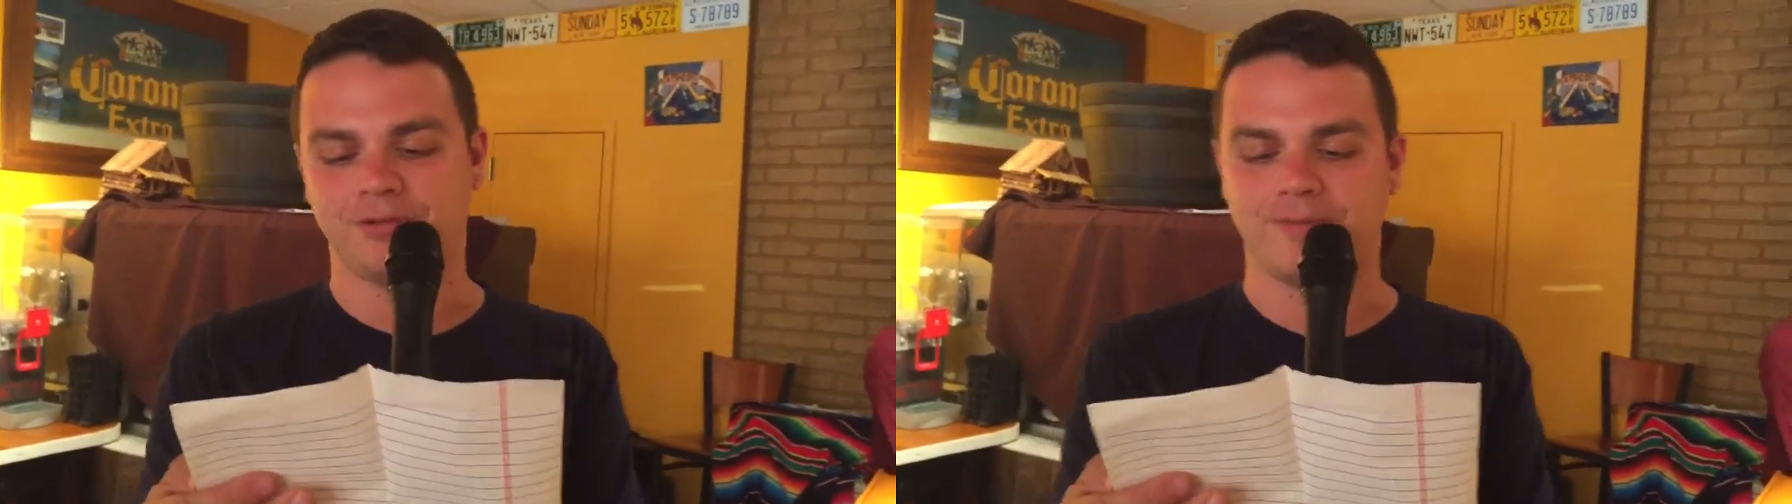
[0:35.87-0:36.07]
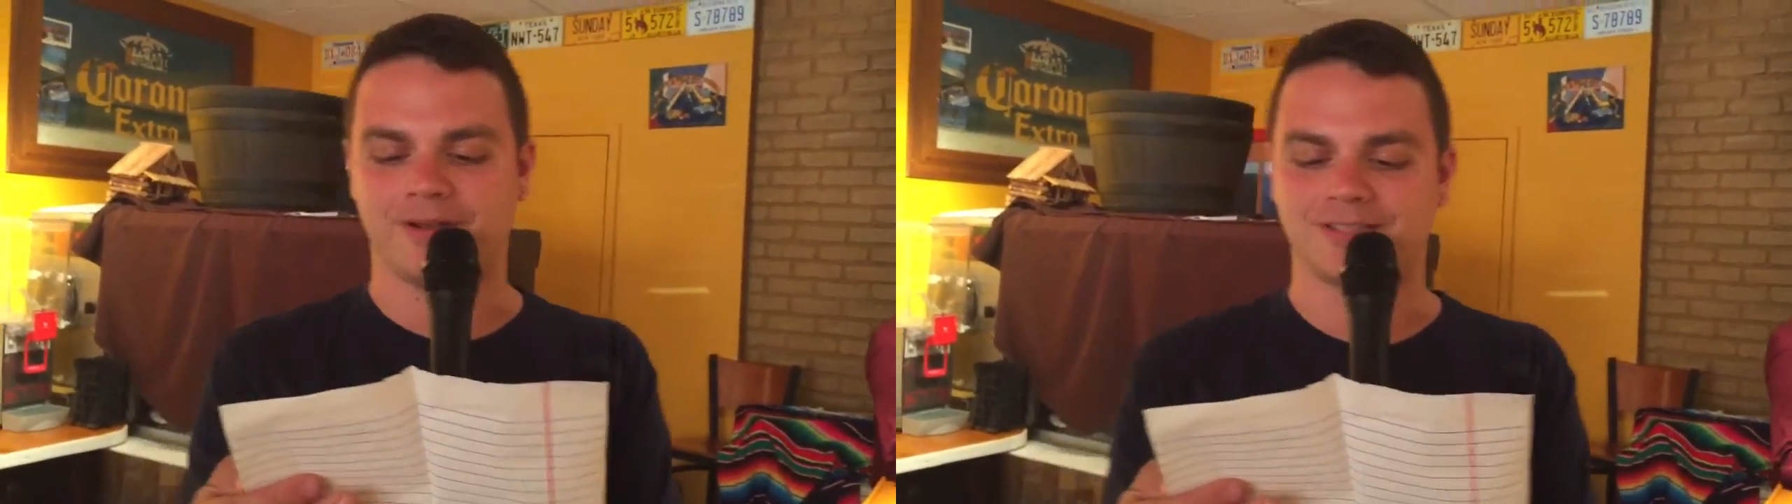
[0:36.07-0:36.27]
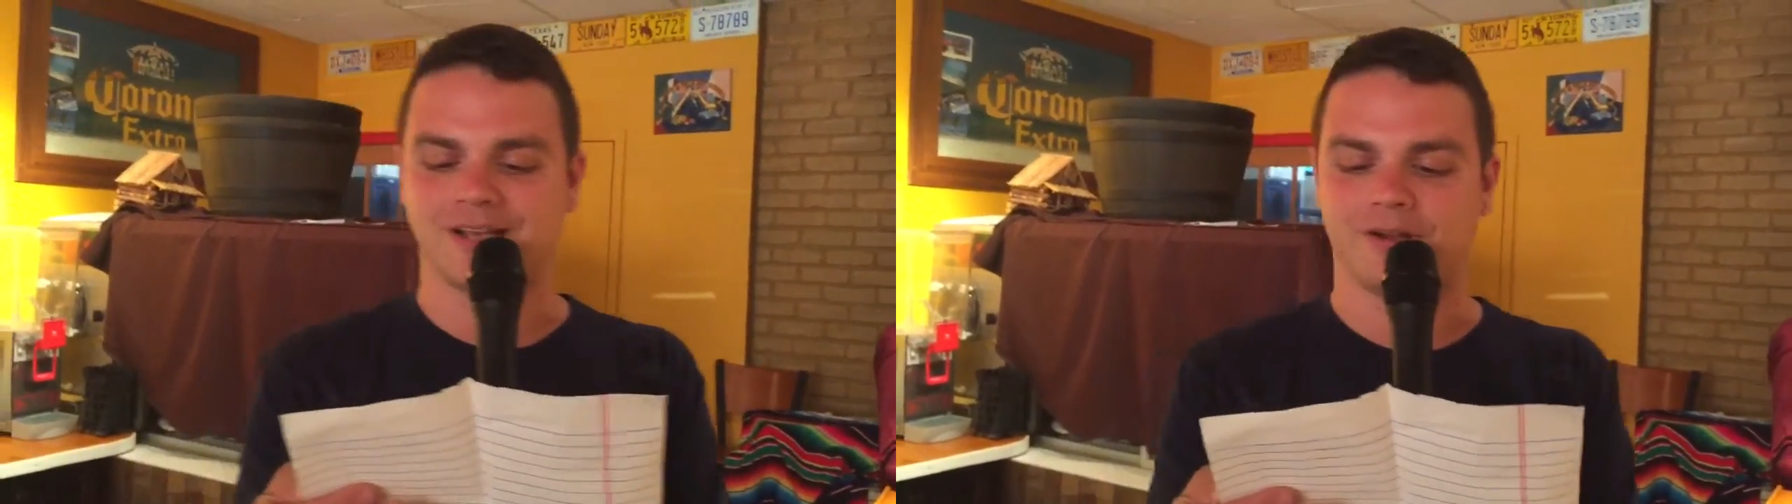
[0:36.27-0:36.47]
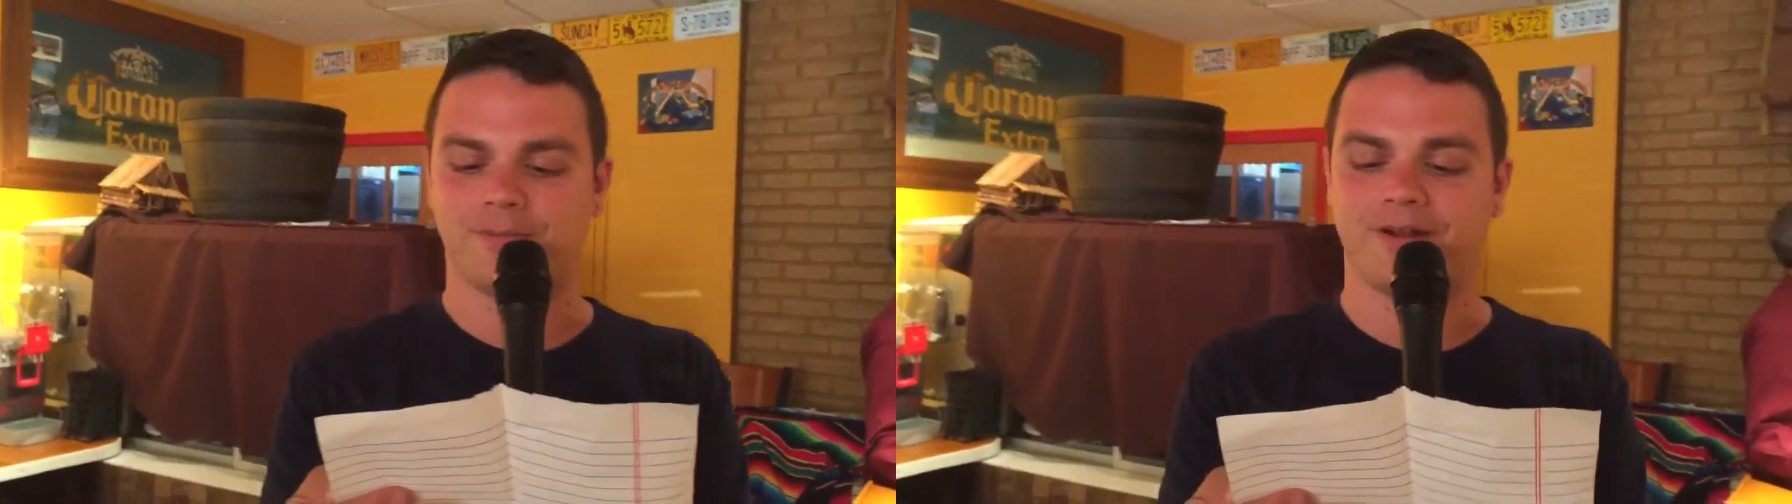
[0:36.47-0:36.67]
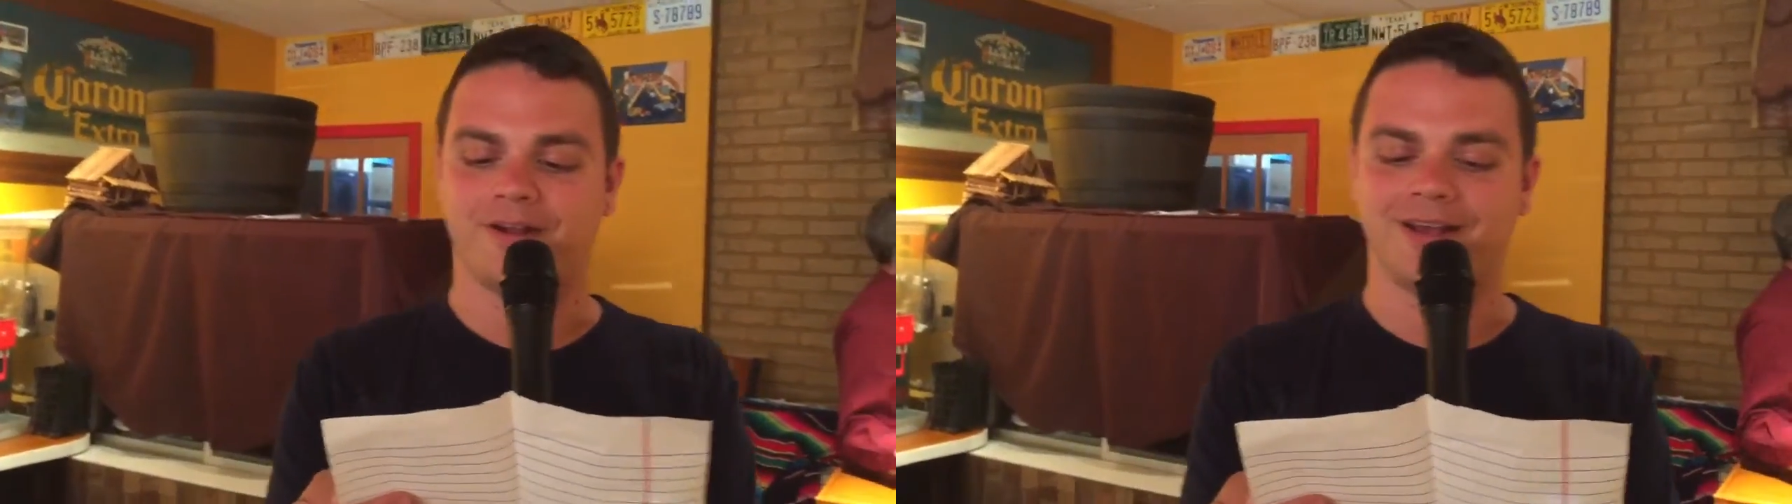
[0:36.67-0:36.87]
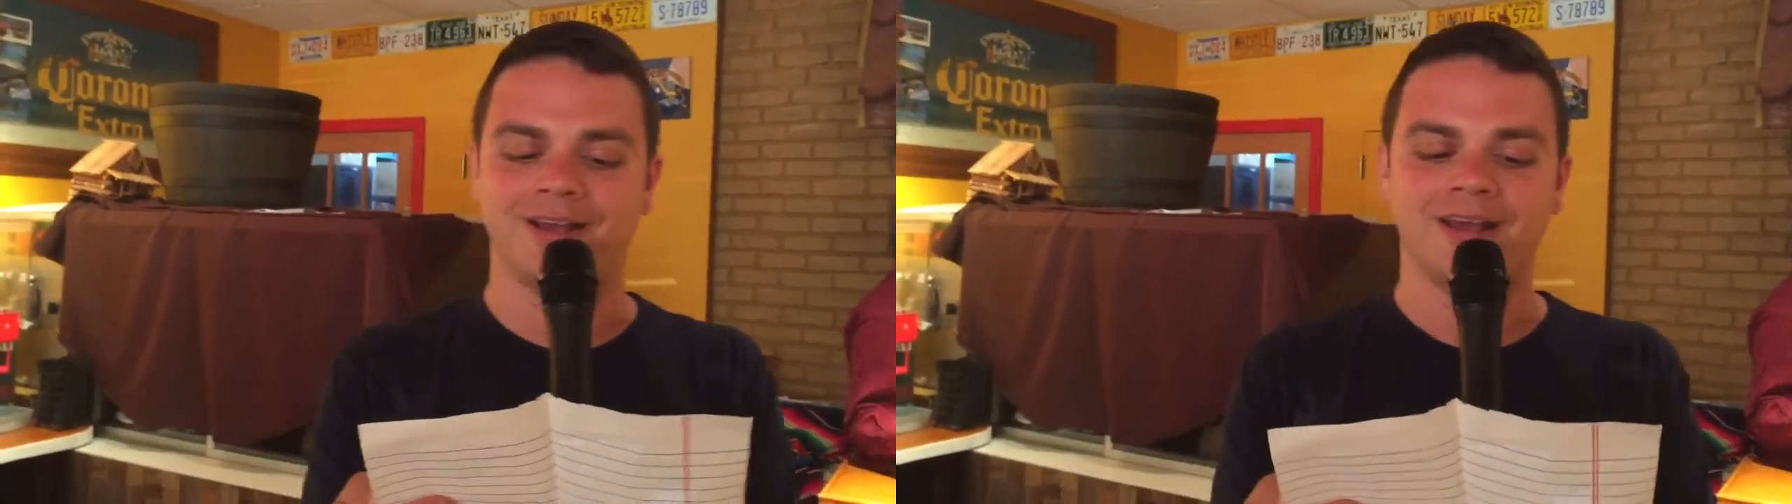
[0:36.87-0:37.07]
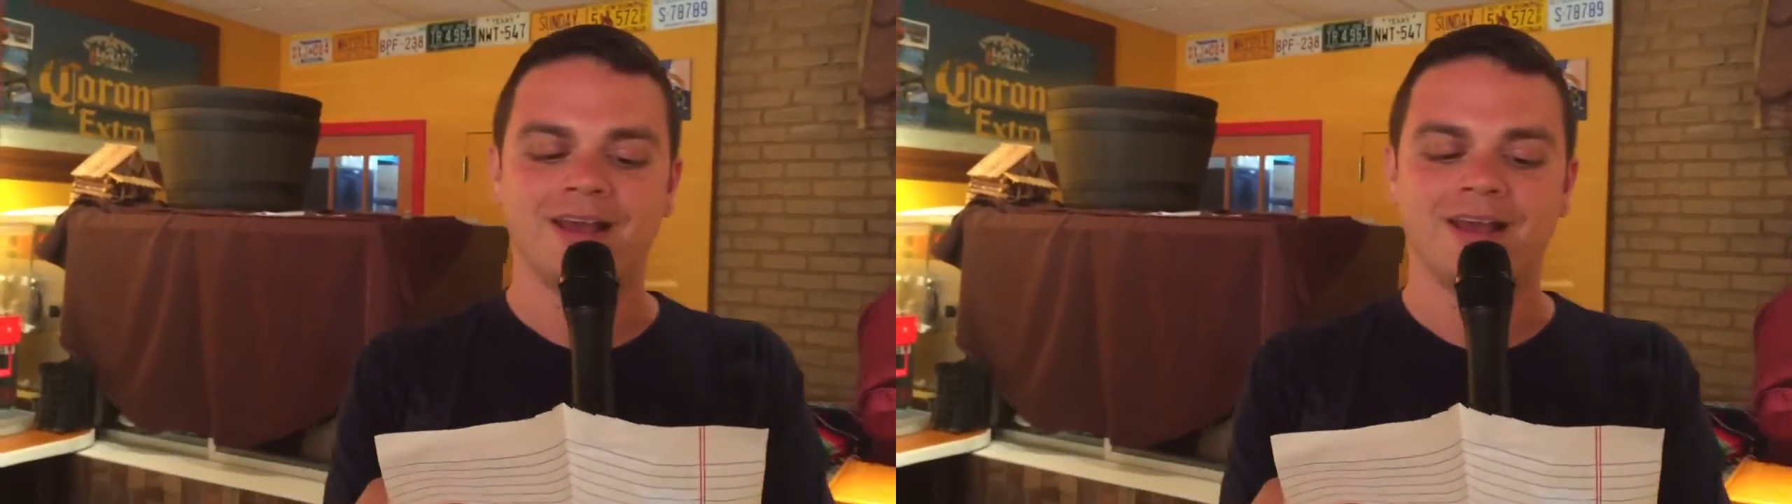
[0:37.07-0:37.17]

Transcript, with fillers: played by Tyler Perry,